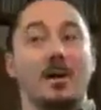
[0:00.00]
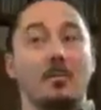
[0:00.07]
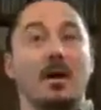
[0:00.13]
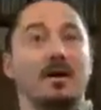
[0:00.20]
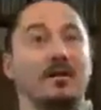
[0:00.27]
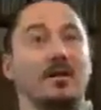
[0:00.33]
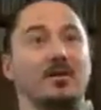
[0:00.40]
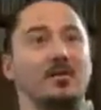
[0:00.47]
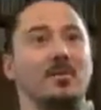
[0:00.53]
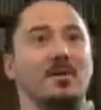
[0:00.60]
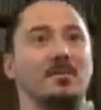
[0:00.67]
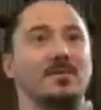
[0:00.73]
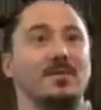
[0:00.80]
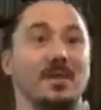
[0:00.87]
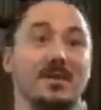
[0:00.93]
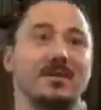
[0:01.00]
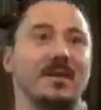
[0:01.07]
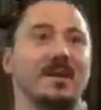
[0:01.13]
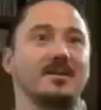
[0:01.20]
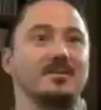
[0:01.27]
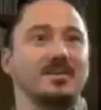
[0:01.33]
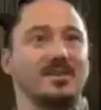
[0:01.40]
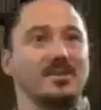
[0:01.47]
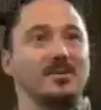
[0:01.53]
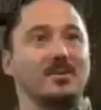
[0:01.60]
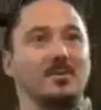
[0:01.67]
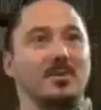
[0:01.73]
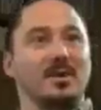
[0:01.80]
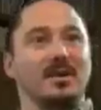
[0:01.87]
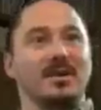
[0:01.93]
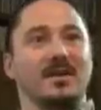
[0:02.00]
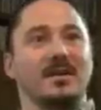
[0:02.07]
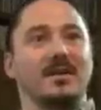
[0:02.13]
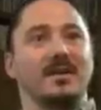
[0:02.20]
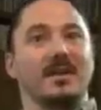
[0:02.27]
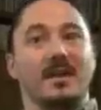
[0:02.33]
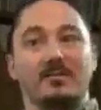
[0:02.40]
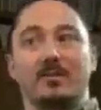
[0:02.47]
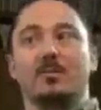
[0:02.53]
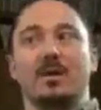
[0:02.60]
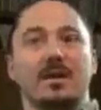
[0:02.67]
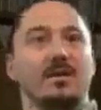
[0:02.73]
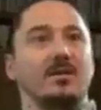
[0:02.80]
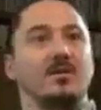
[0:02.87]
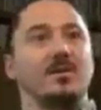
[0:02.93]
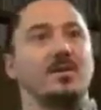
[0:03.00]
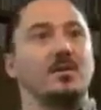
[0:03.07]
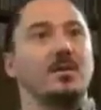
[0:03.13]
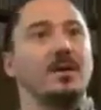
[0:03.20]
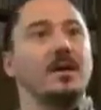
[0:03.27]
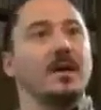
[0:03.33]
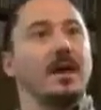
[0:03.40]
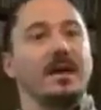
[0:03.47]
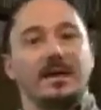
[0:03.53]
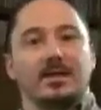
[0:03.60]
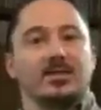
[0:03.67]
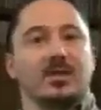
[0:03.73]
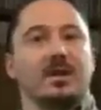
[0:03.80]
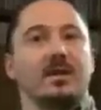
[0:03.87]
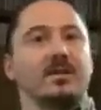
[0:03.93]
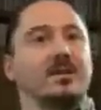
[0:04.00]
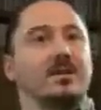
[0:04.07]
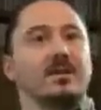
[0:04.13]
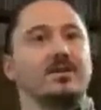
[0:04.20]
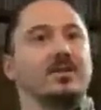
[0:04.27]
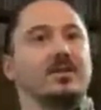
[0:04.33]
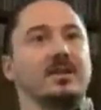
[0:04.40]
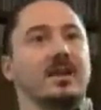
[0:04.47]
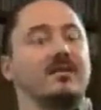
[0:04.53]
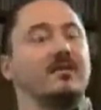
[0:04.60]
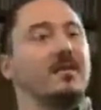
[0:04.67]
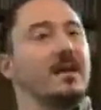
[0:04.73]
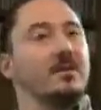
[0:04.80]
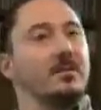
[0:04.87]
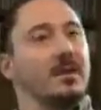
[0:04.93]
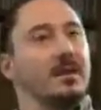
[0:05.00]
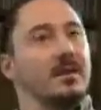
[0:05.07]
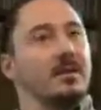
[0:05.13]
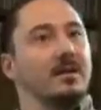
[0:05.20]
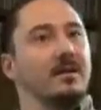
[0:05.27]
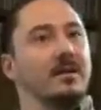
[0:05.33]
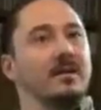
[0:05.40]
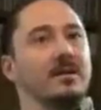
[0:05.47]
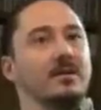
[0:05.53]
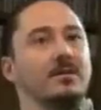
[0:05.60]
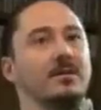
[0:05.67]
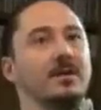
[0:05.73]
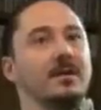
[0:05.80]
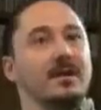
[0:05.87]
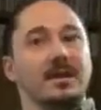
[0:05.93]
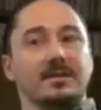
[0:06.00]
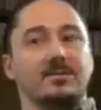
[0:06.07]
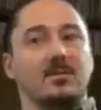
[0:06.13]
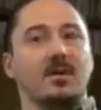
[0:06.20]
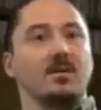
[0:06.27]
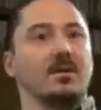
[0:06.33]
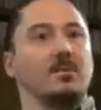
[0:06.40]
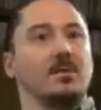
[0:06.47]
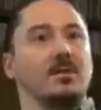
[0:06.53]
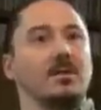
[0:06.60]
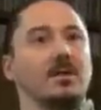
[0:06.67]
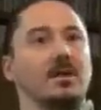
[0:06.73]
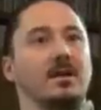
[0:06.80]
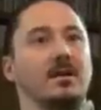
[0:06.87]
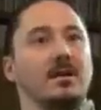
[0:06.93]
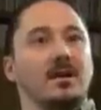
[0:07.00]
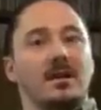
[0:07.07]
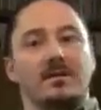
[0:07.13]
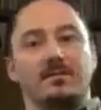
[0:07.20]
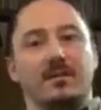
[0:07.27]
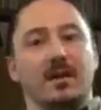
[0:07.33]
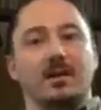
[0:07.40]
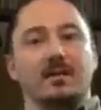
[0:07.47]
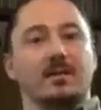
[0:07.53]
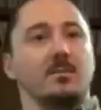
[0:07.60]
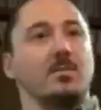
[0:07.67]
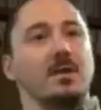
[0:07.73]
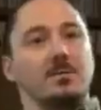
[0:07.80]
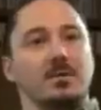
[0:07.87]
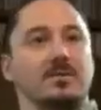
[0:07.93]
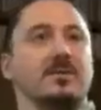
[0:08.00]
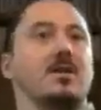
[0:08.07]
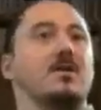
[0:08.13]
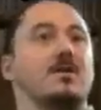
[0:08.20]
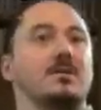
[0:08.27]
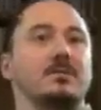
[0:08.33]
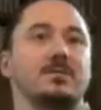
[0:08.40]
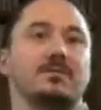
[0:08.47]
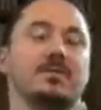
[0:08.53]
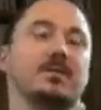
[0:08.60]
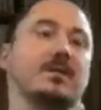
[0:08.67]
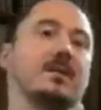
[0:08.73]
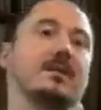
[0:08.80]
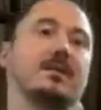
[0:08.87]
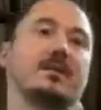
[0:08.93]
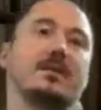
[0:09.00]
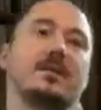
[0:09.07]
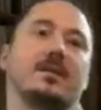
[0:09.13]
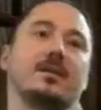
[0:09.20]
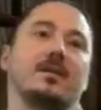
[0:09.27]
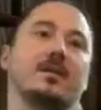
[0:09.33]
I might not have remembered their names too, but everybody knew you, and they treated you just like family. In that small community, invited to people's homes for dinner,